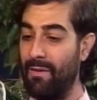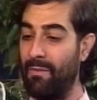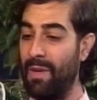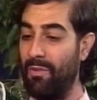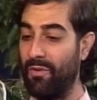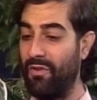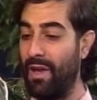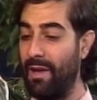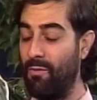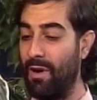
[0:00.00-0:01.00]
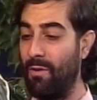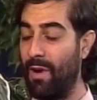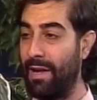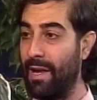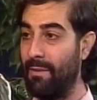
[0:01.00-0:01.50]
people say, well,
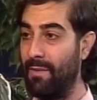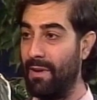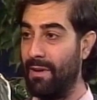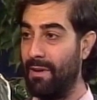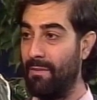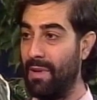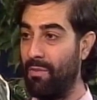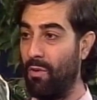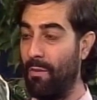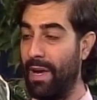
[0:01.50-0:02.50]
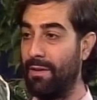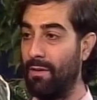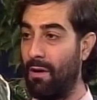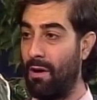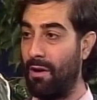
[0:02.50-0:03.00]
why can't people obey the
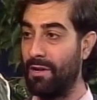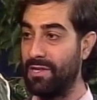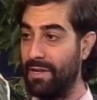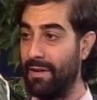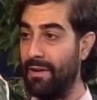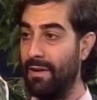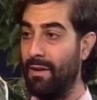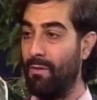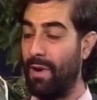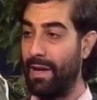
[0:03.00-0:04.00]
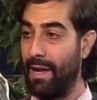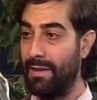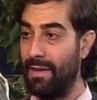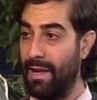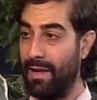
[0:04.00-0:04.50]
laws, and why
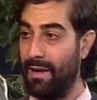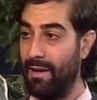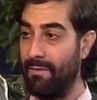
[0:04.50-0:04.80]
can't they